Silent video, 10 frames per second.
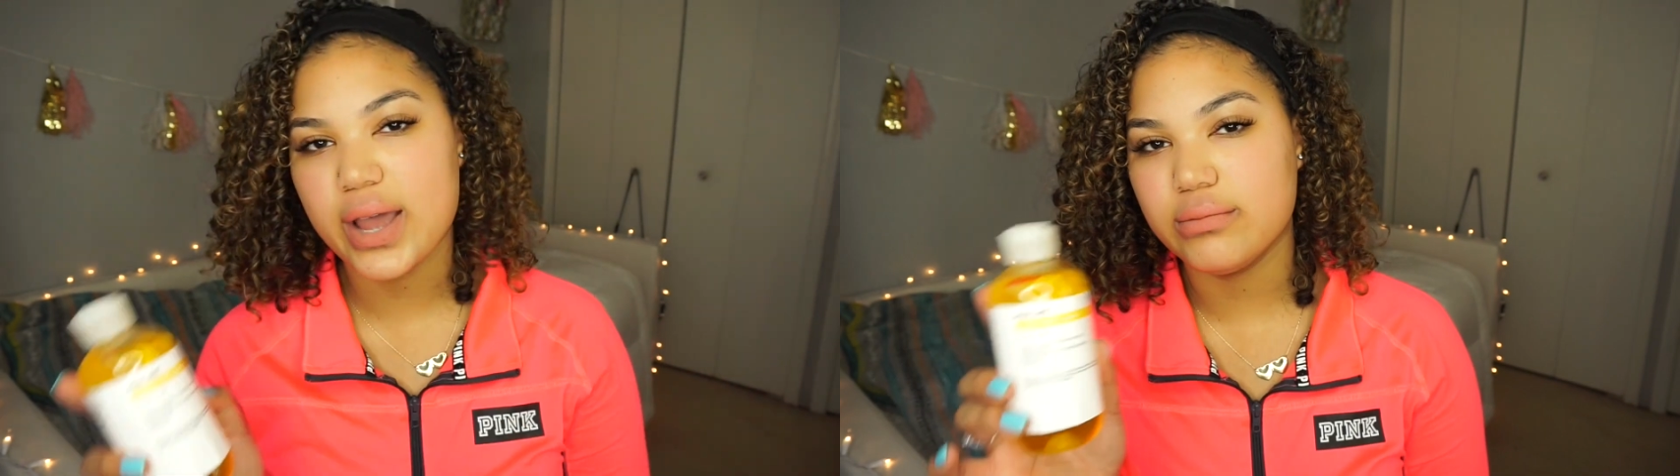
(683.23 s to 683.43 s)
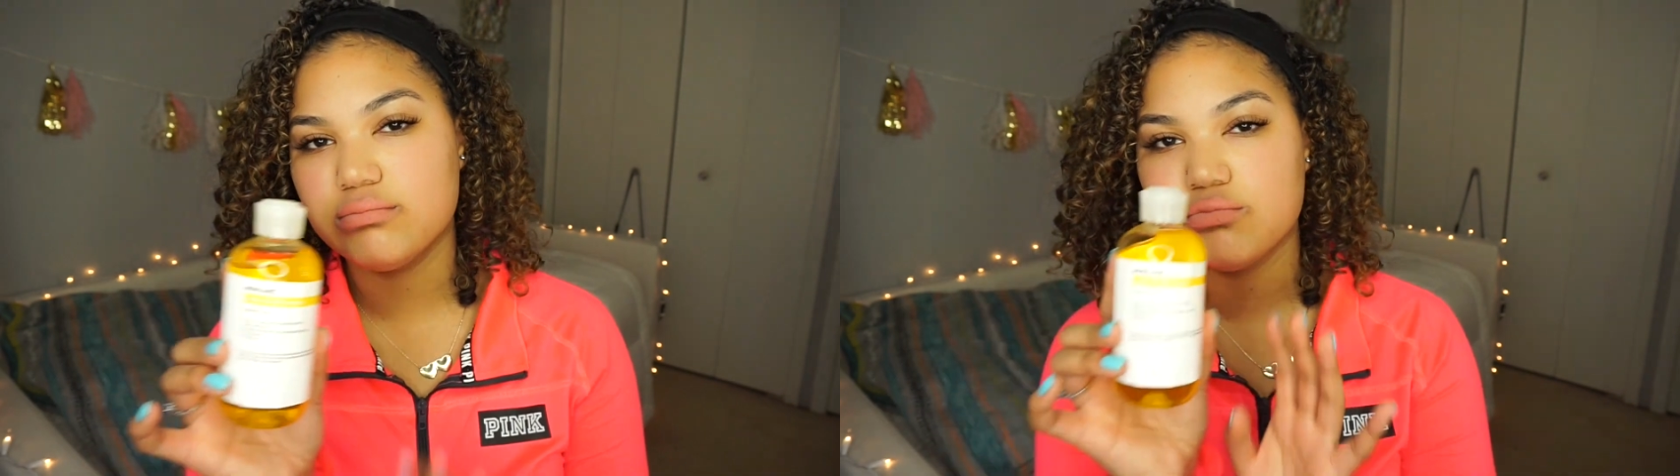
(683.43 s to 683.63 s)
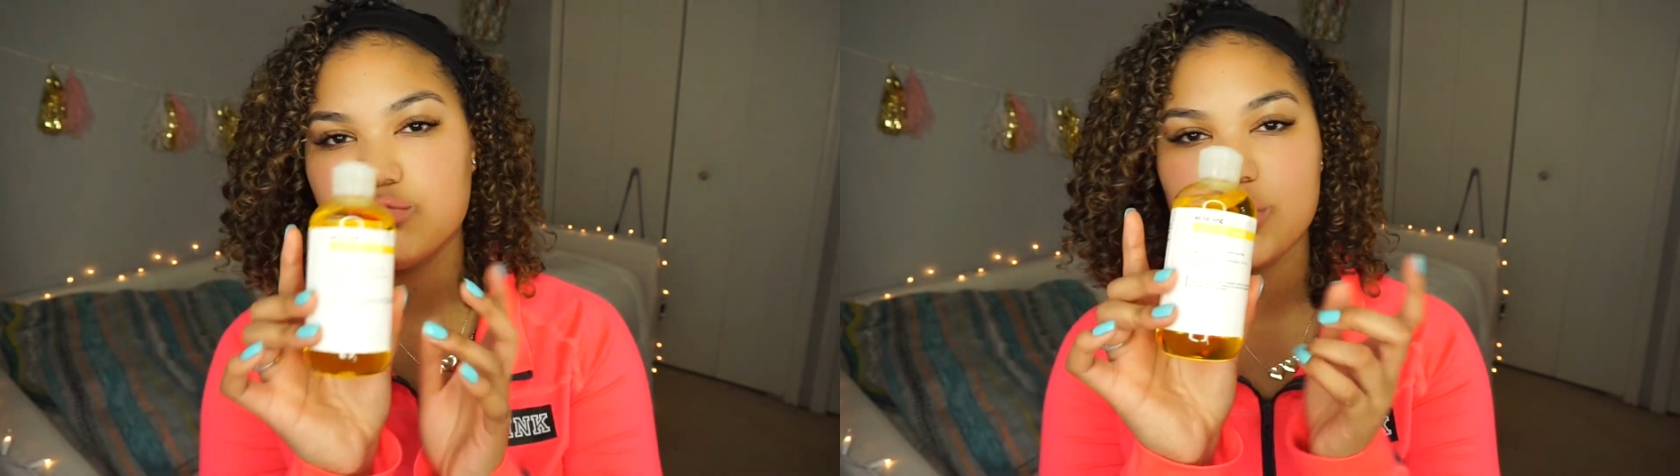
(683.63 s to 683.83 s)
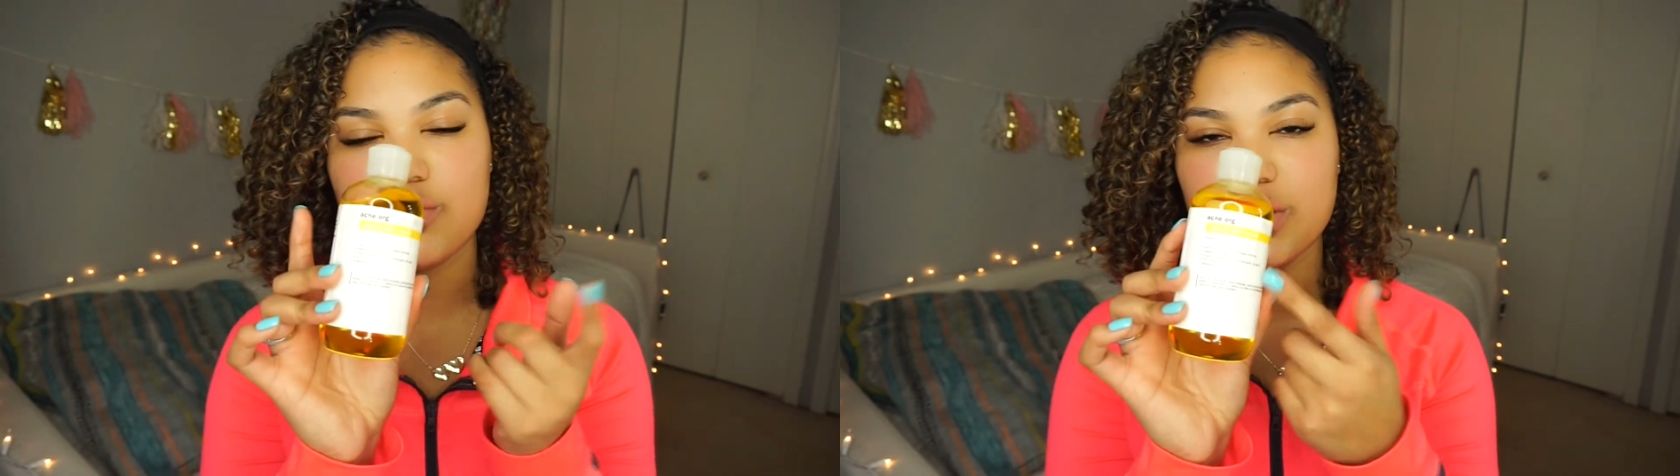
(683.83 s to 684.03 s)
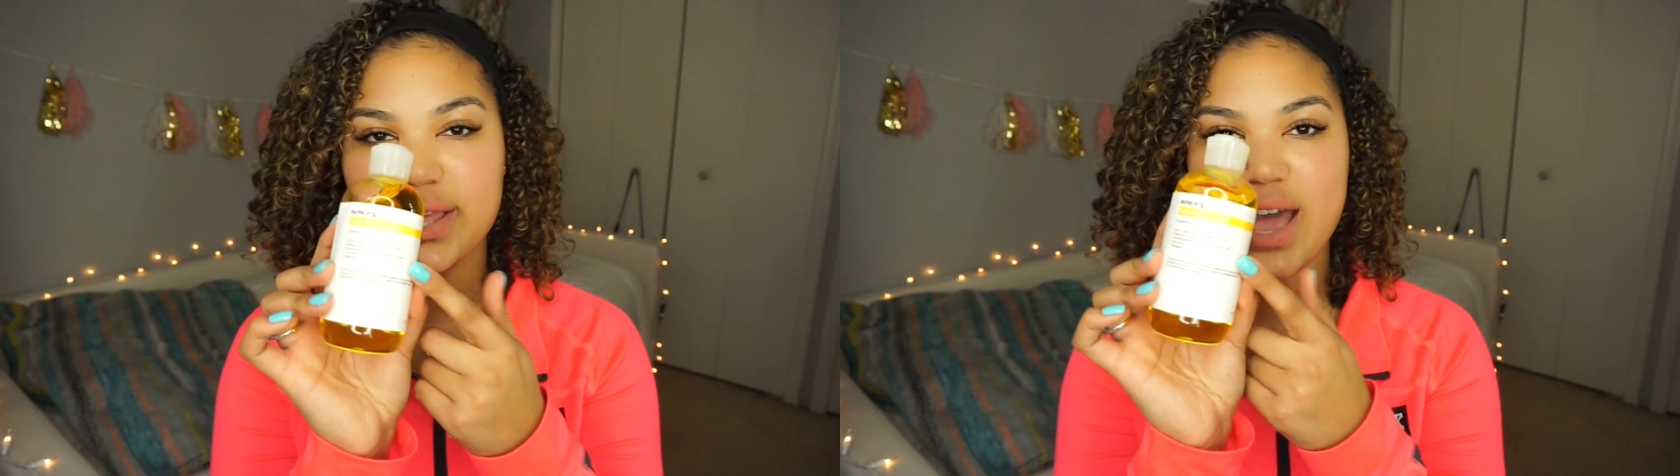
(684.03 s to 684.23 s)
I
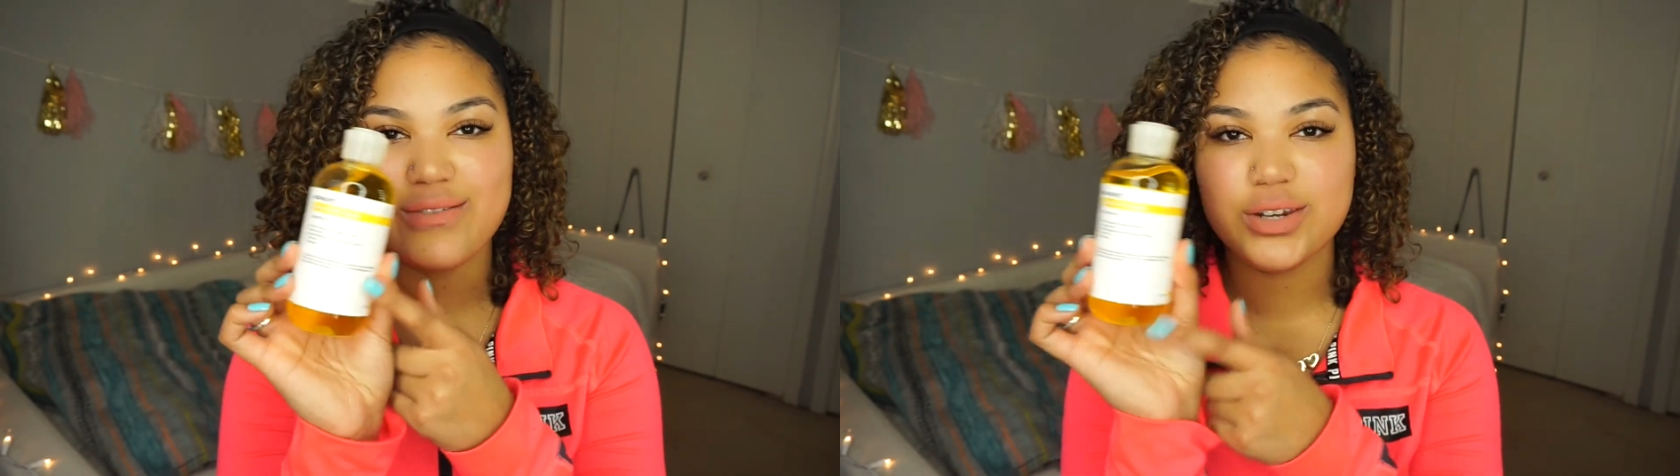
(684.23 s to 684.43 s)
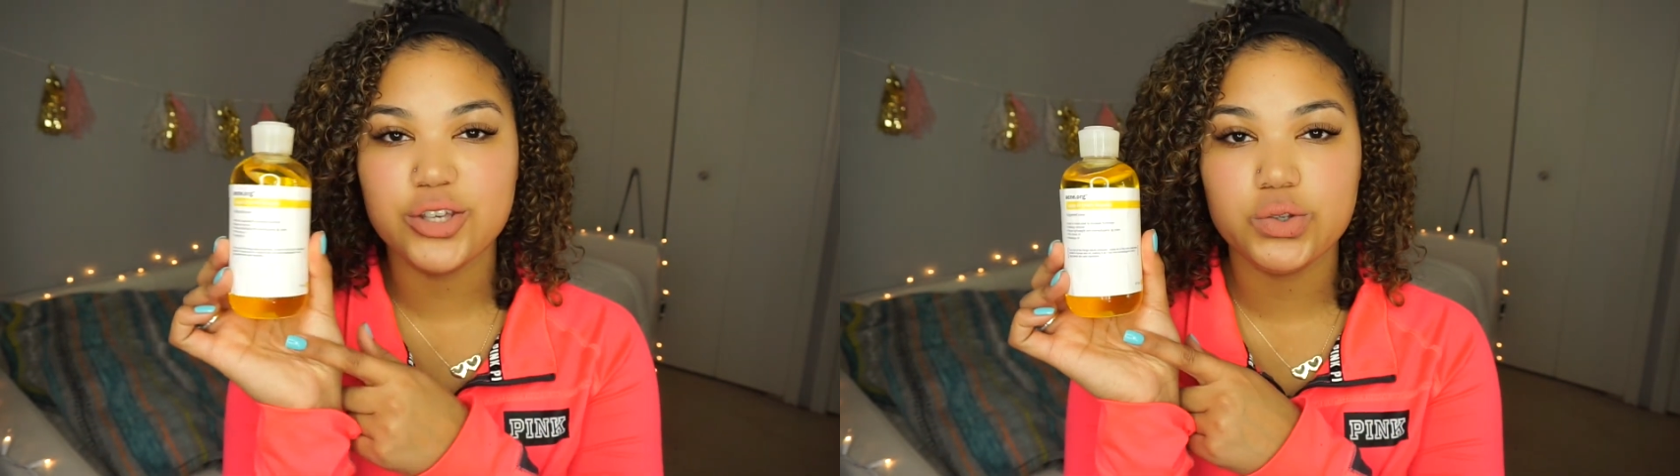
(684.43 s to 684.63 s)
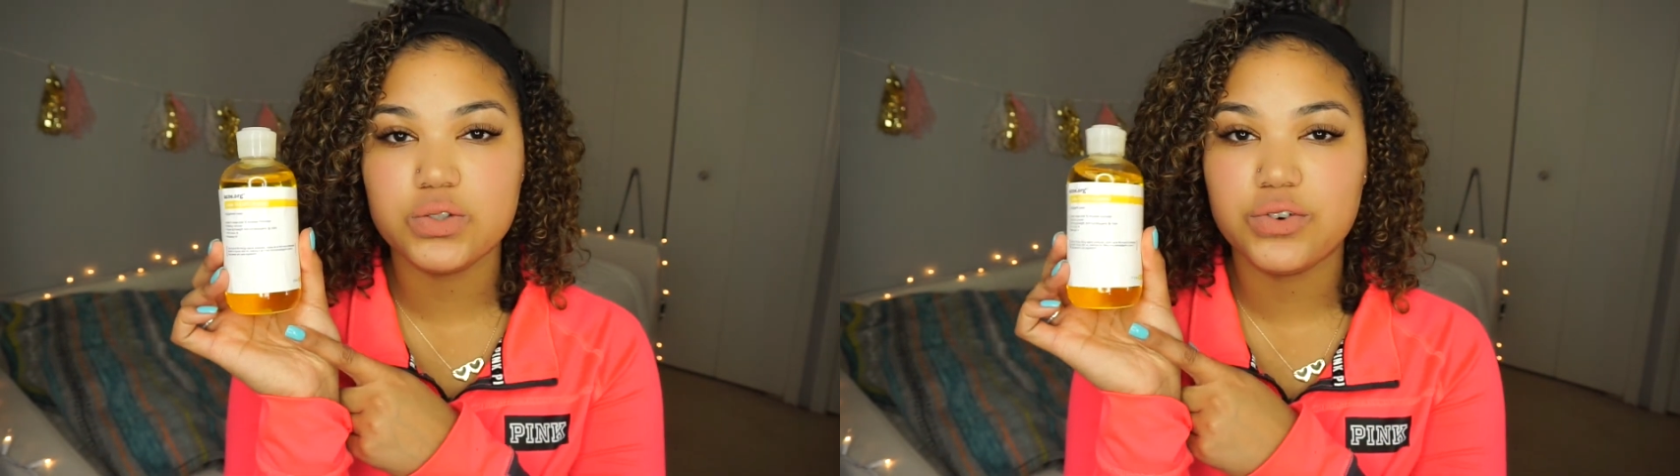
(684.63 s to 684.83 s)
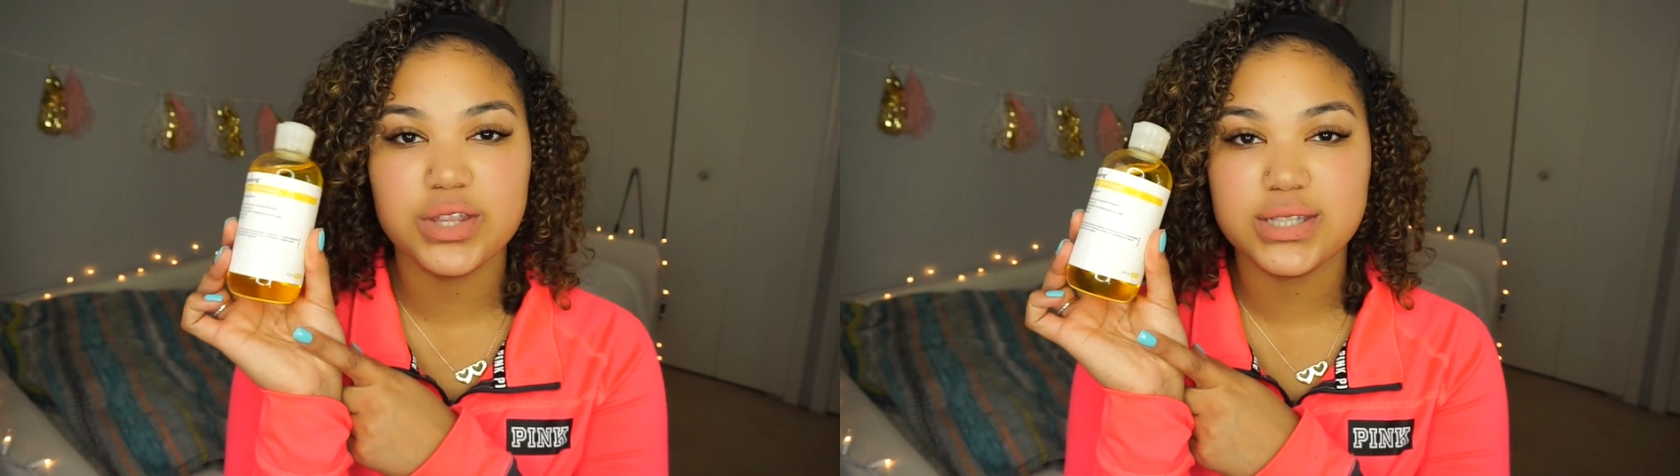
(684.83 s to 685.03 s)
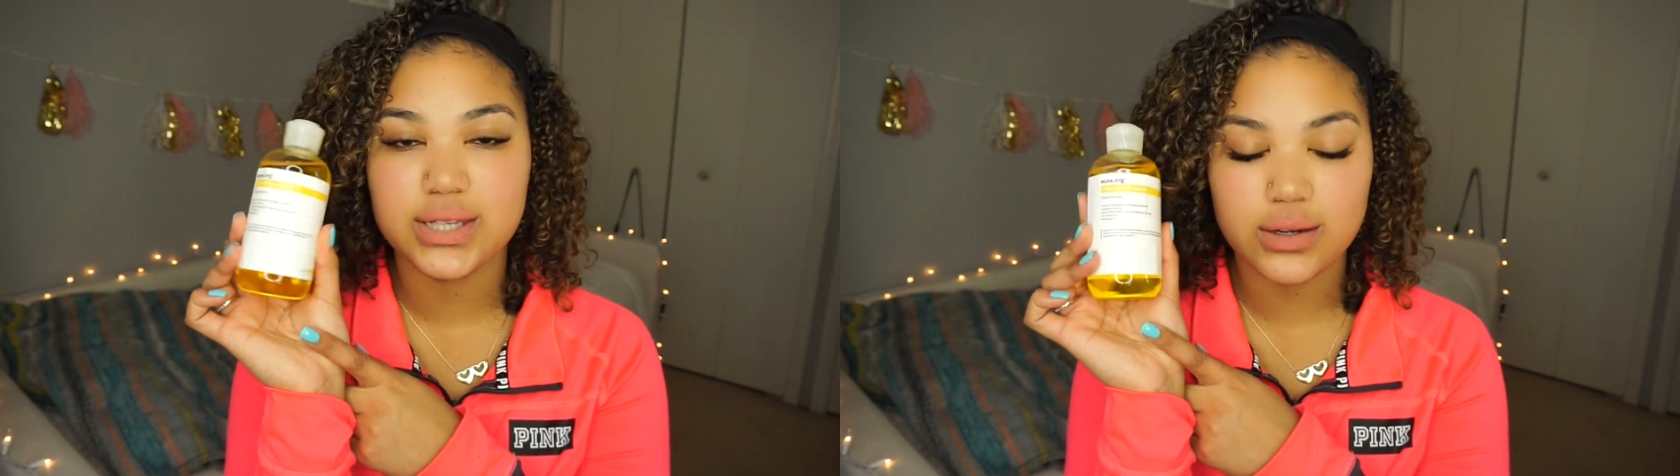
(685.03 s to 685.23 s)
don't really have any use for
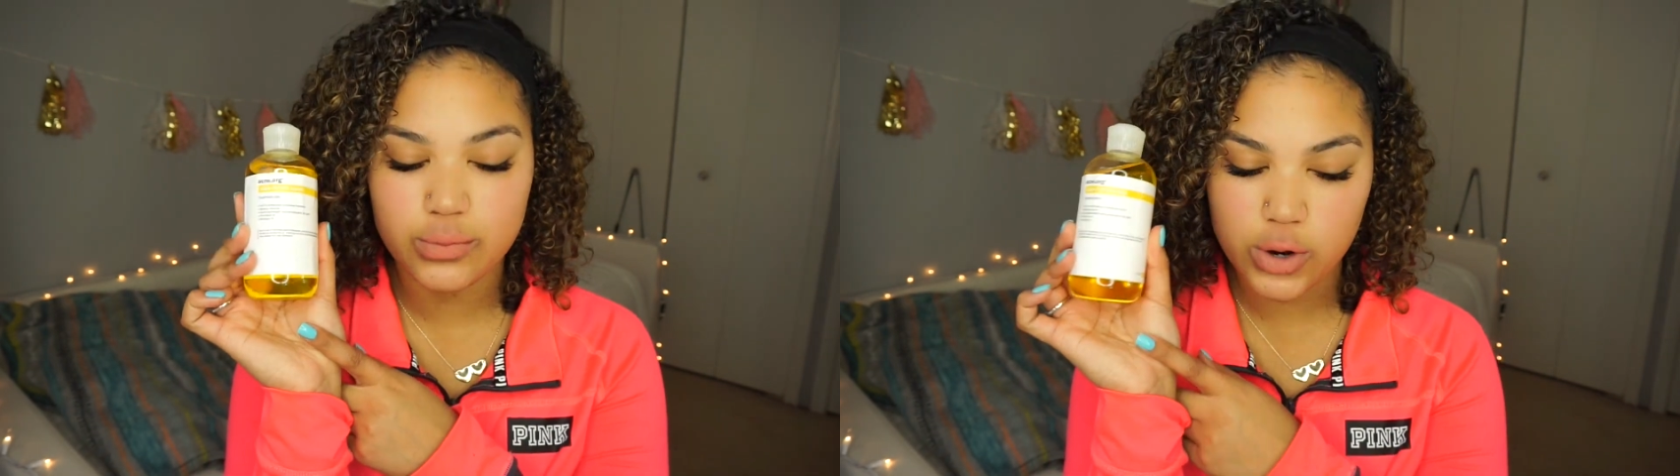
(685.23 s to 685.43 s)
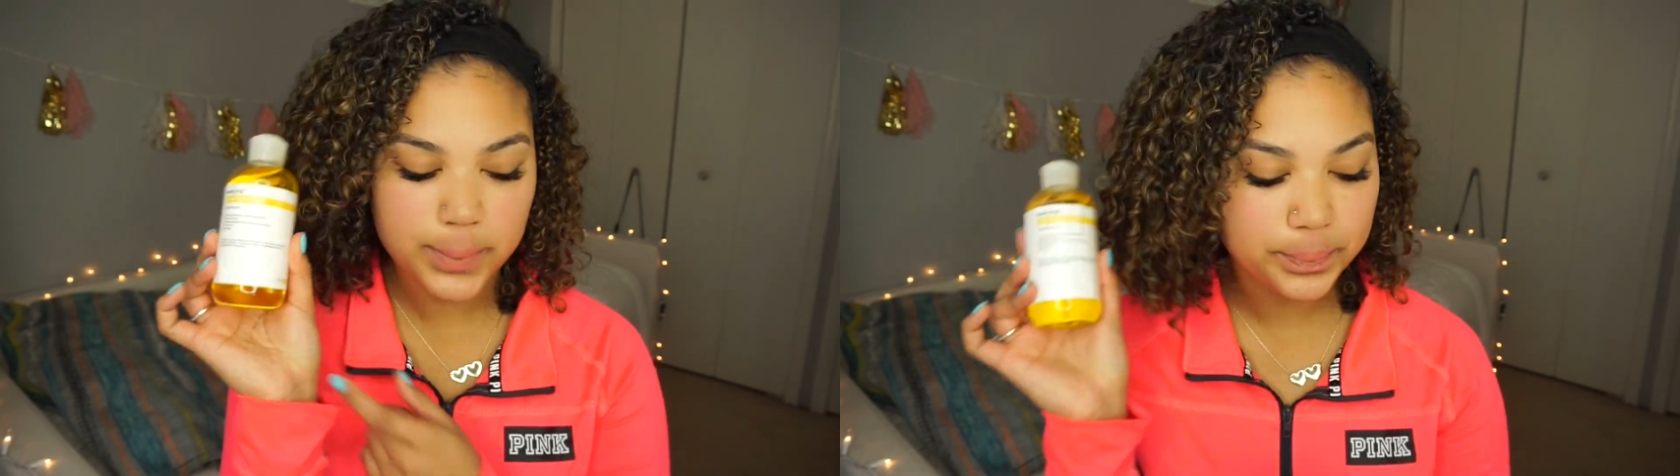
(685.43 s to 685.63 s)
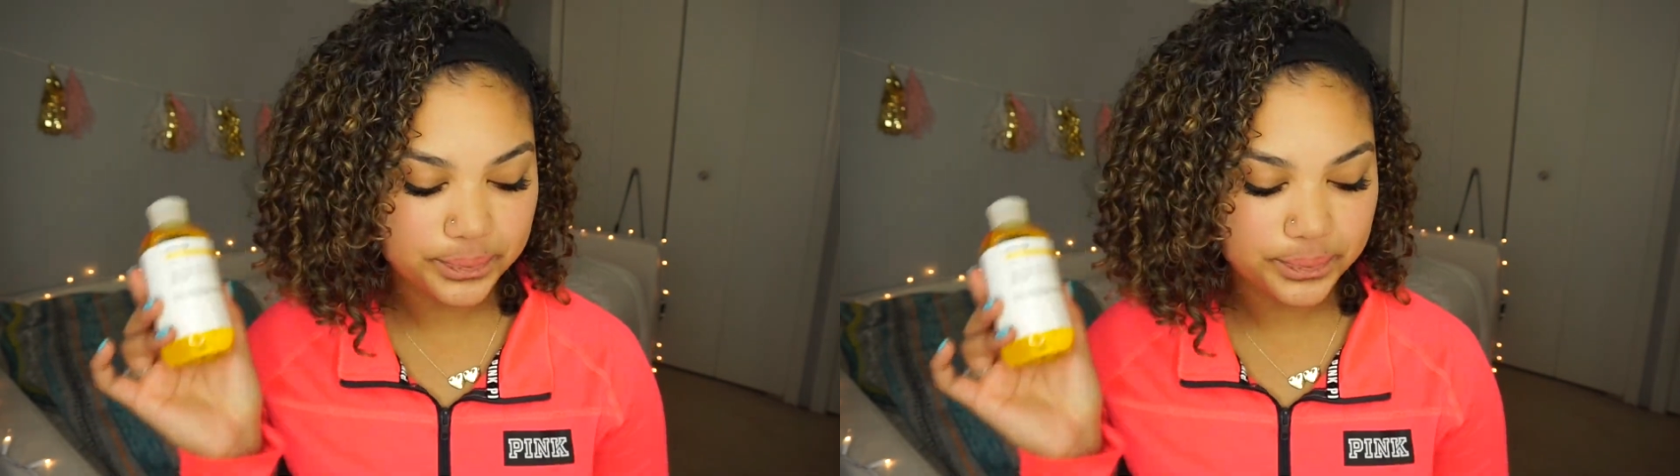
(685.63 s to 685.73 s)
this anymore.